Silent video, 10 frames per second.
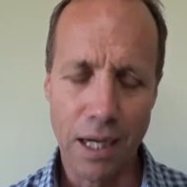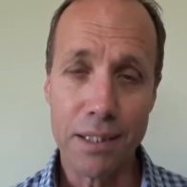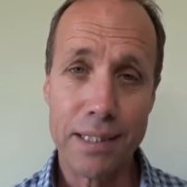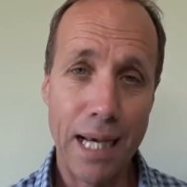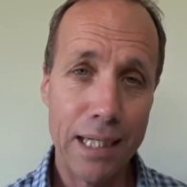
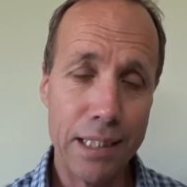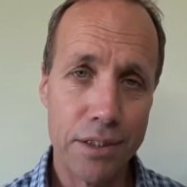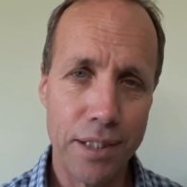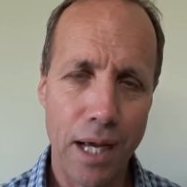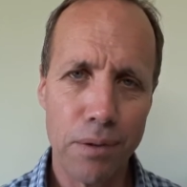Sadly,
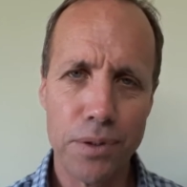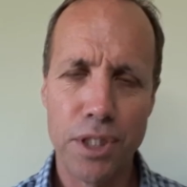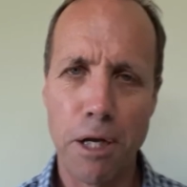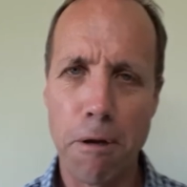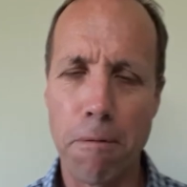today
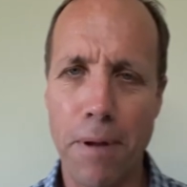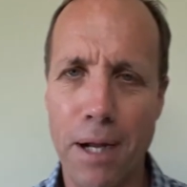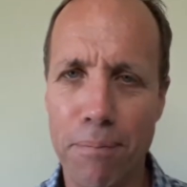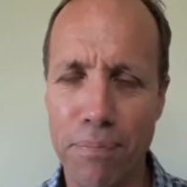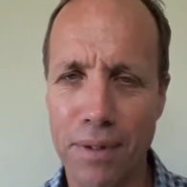
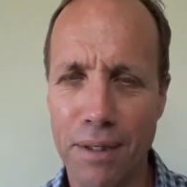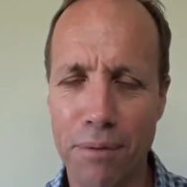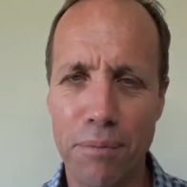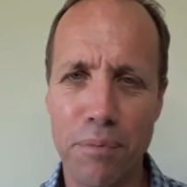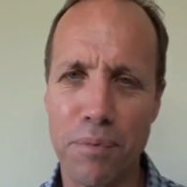also,
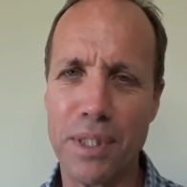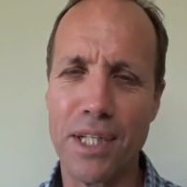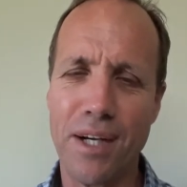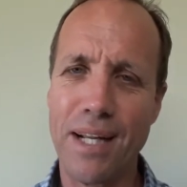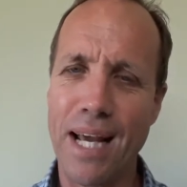we
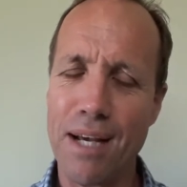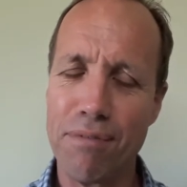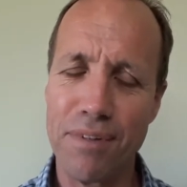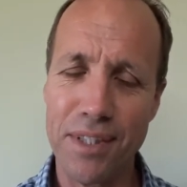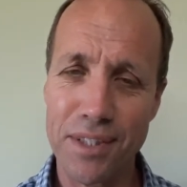don't
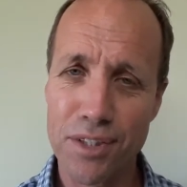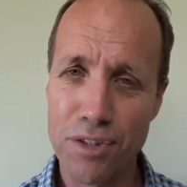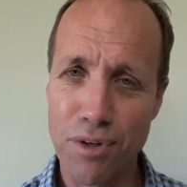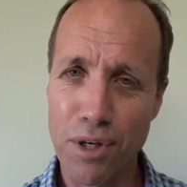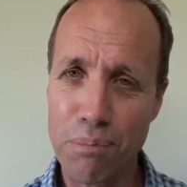have these
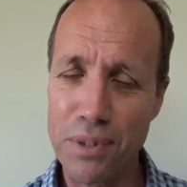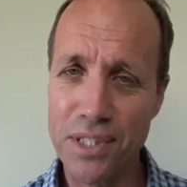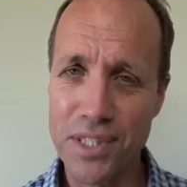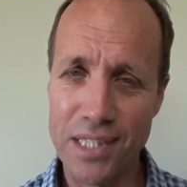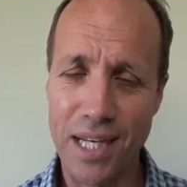strong
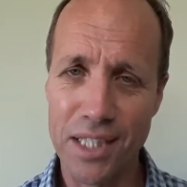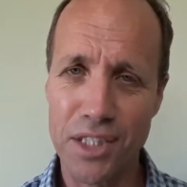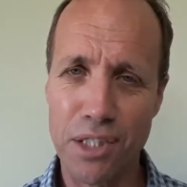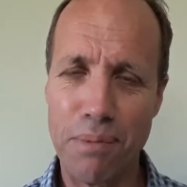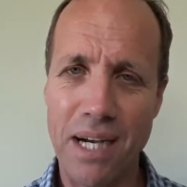preachers like in
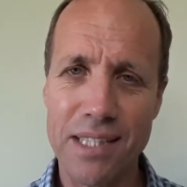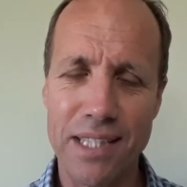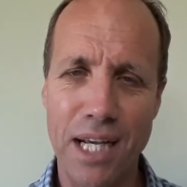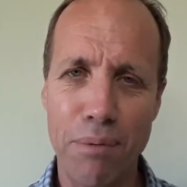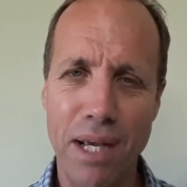Jeremiah's
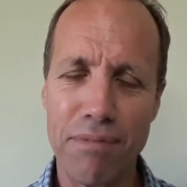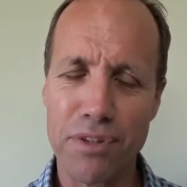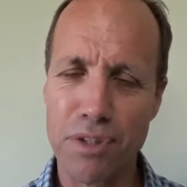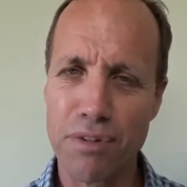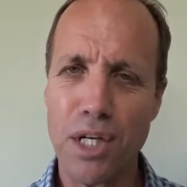day. We have
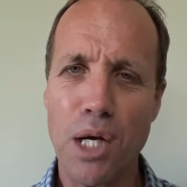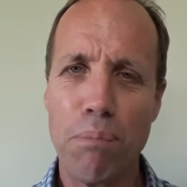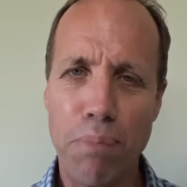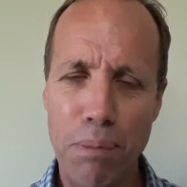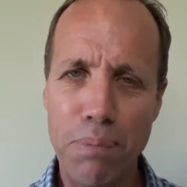sort of
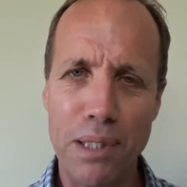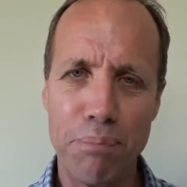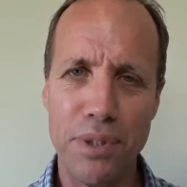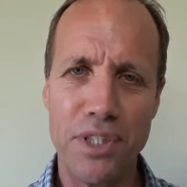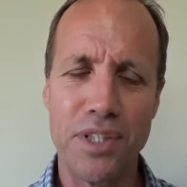popular
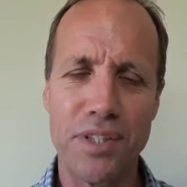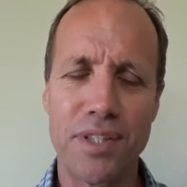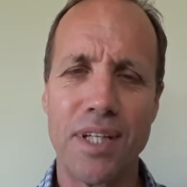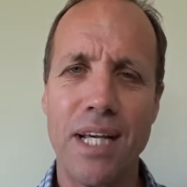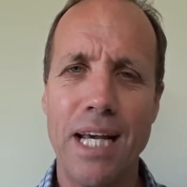preachers.
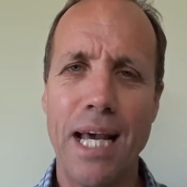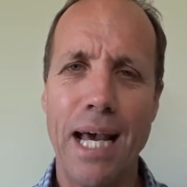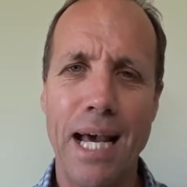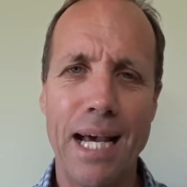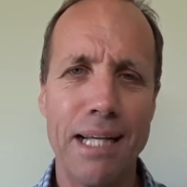
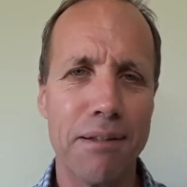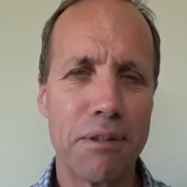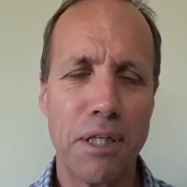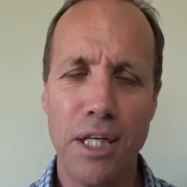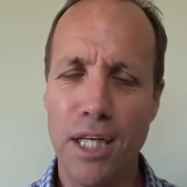And
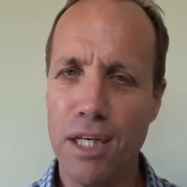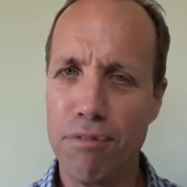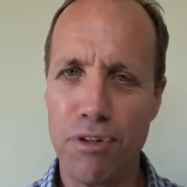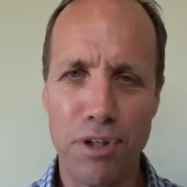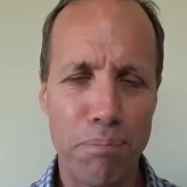
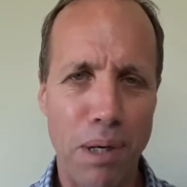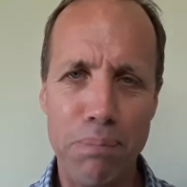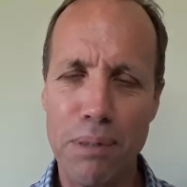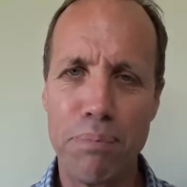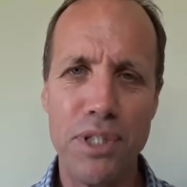if you're a
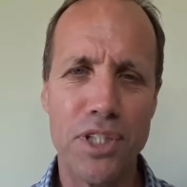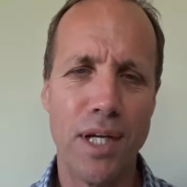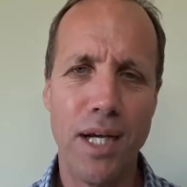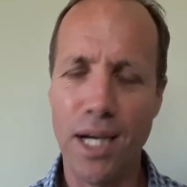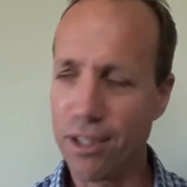popular
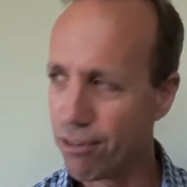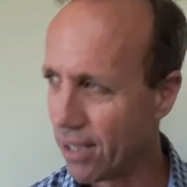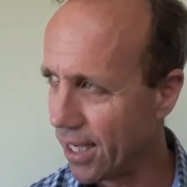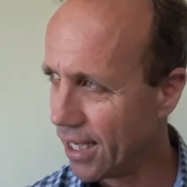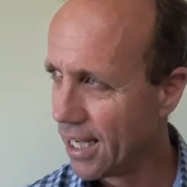preacher and you're
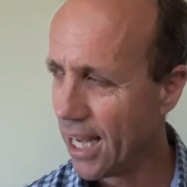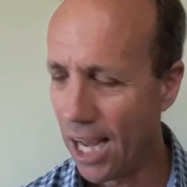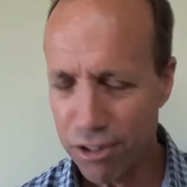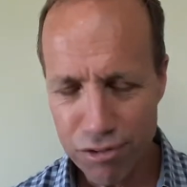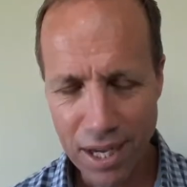trying to
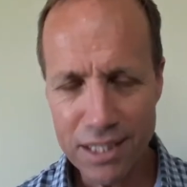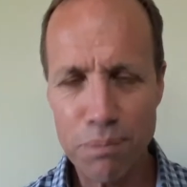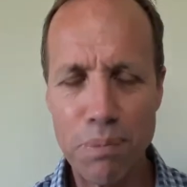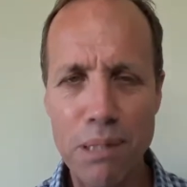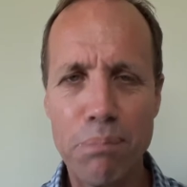
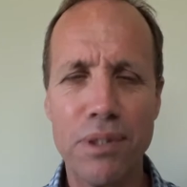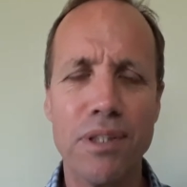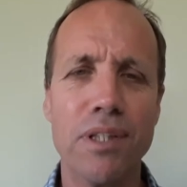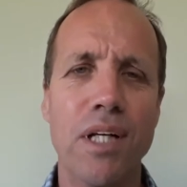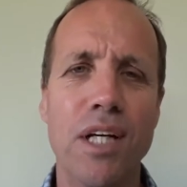attract
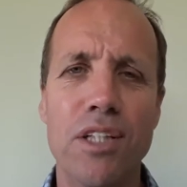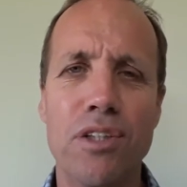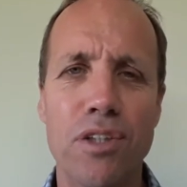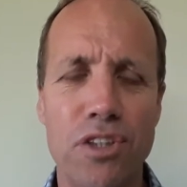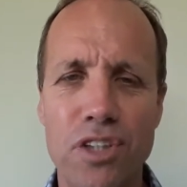people
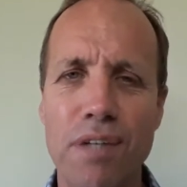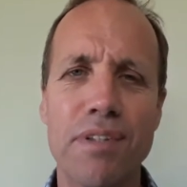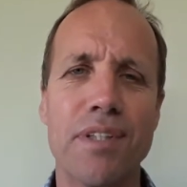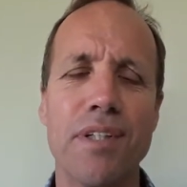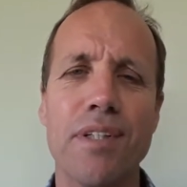to your
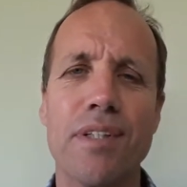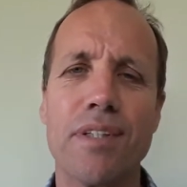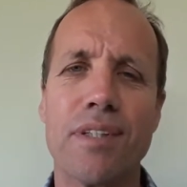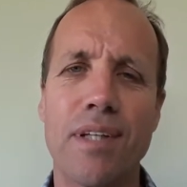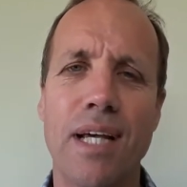
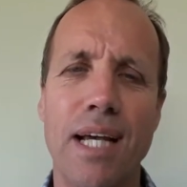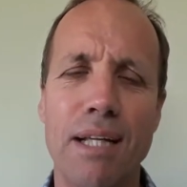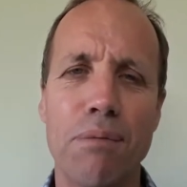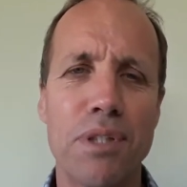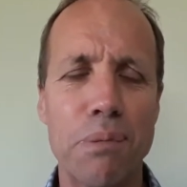services
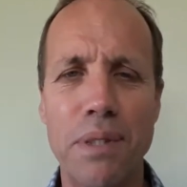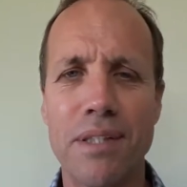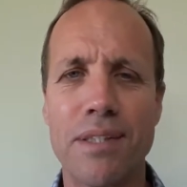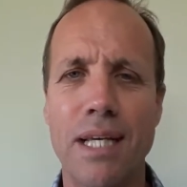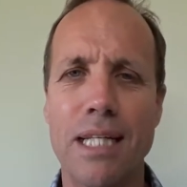and what's being
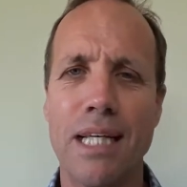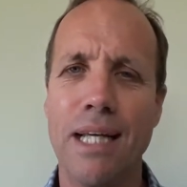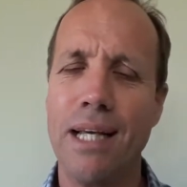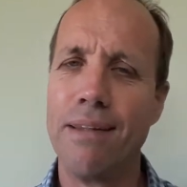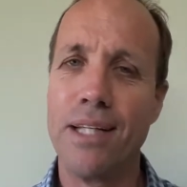said,
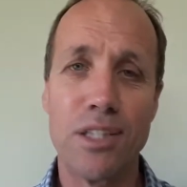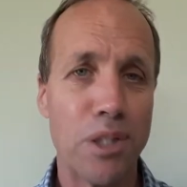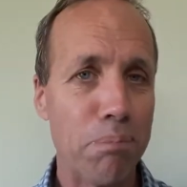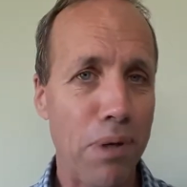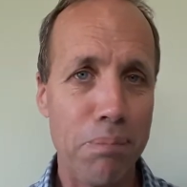then it's
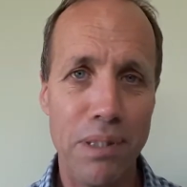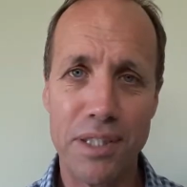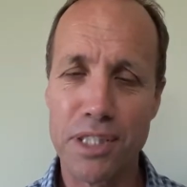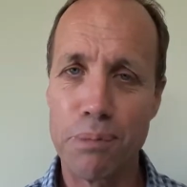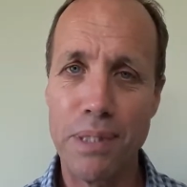not popular
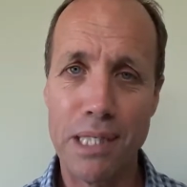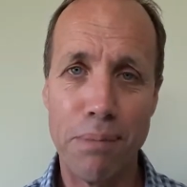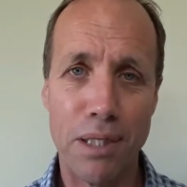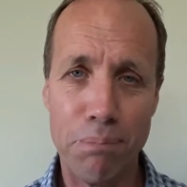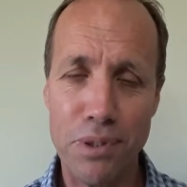to speak
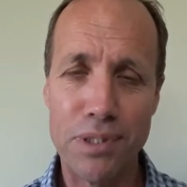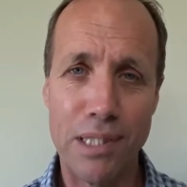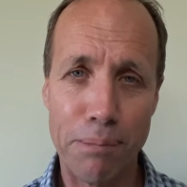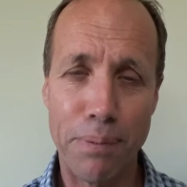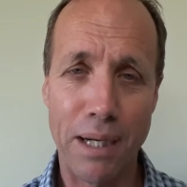about
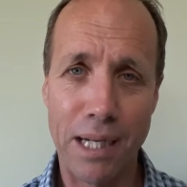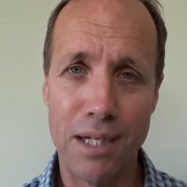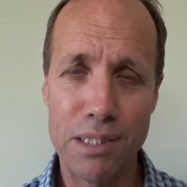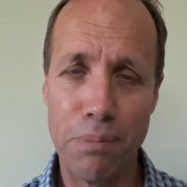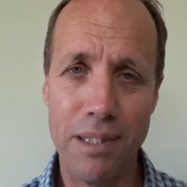personal
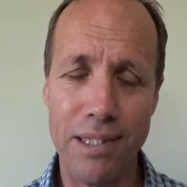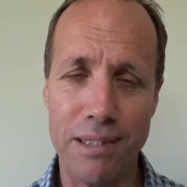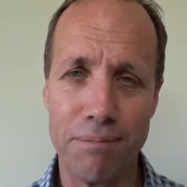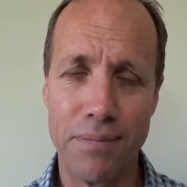accountability.